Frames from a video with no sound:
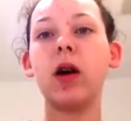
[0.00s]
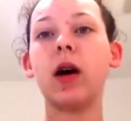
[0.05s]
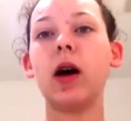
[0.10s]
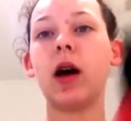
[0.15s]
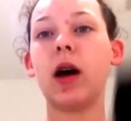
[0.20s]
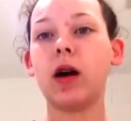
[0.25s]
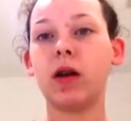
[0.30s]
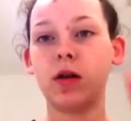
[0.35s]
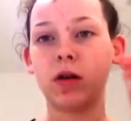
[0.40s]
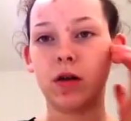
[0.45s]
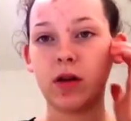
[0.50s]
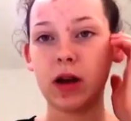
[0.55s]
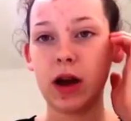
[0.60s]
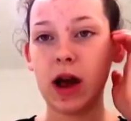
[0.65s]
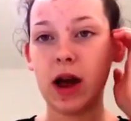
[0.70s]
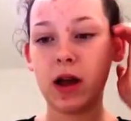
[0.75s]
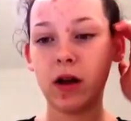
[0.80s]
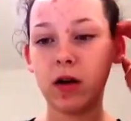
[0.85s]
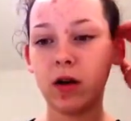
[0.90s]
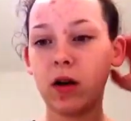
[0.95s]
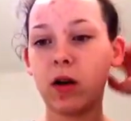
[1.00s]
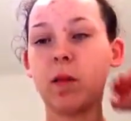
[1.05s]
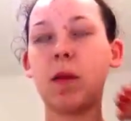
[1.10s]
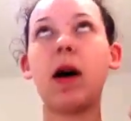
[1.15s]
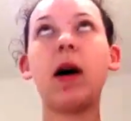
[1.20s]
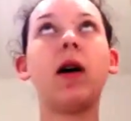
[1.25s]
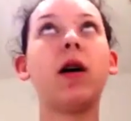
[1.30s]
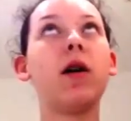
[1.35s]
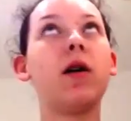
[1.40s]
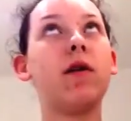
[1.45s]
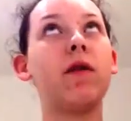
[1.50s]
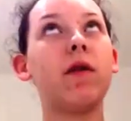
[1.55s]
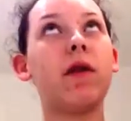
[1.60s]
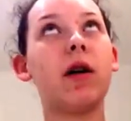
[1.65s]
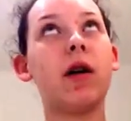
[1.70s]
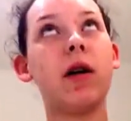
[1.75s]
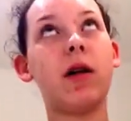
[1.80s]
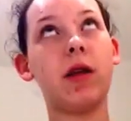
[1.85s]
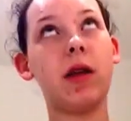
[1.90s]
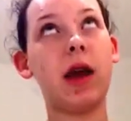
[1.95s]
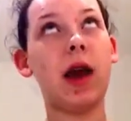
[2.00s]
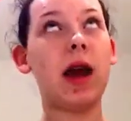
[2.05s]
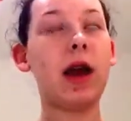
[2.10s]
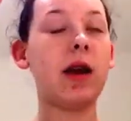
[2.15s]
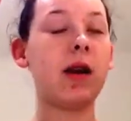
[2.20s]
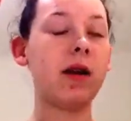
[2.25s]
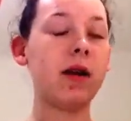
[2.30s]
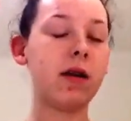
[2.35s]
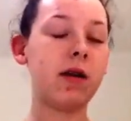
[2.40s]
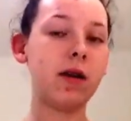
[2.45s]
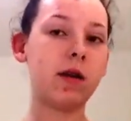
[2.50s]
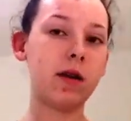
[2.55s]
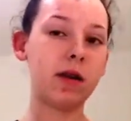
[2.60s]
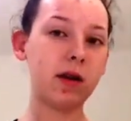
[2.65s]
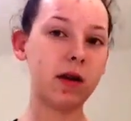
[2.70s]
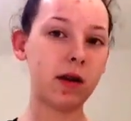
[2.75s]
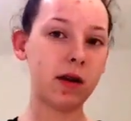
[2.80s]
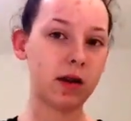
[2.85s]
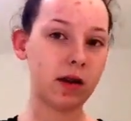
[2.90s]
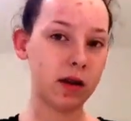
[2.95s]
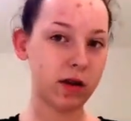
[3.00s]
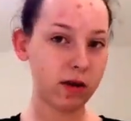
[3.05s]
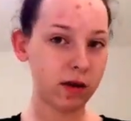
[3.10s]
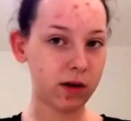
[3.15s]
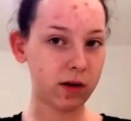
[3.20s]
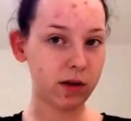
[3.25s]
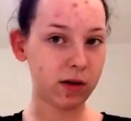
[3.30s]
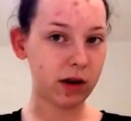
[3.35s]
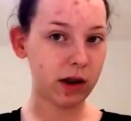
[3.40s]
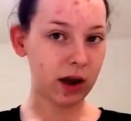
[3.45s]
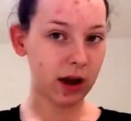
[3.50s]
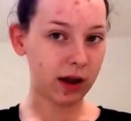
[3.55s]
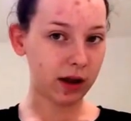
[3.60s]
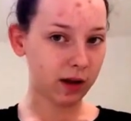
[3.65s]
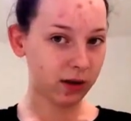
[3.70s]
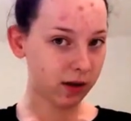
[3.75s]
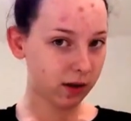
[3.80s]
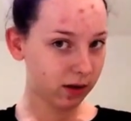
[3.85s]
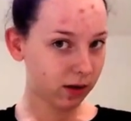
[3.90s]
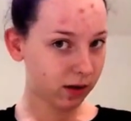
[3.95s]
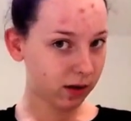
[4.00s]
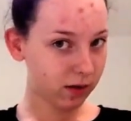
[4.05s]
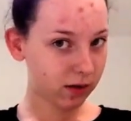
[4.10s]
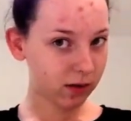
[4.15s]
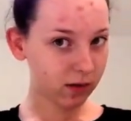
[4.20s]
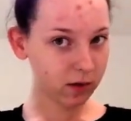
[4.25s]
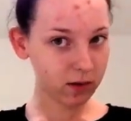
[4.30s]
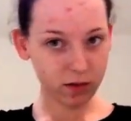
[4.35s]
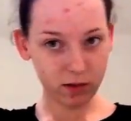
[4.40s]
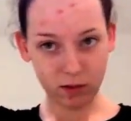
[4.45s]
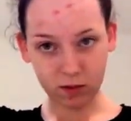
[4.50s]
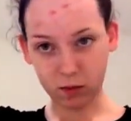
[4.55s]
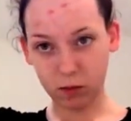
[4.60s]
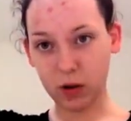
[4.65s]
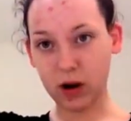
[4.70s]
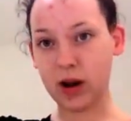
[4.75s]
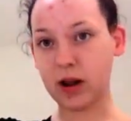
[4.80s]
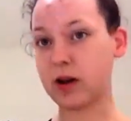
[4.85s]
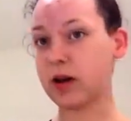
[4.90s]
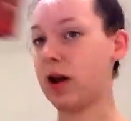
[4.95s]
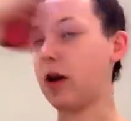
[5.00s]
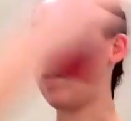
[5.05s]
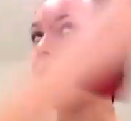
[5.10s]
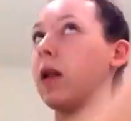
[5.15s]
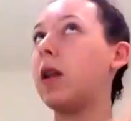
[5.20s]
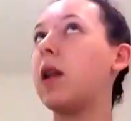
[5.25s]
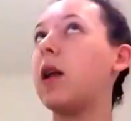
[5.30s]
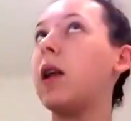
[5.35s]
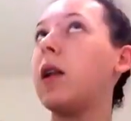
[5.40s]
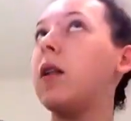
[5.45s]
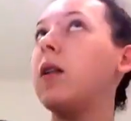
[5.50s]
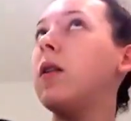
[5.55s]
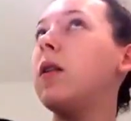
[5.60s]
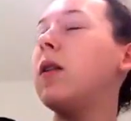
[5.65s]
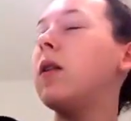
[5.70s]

And you can go back over at the end, just like wet it down a little.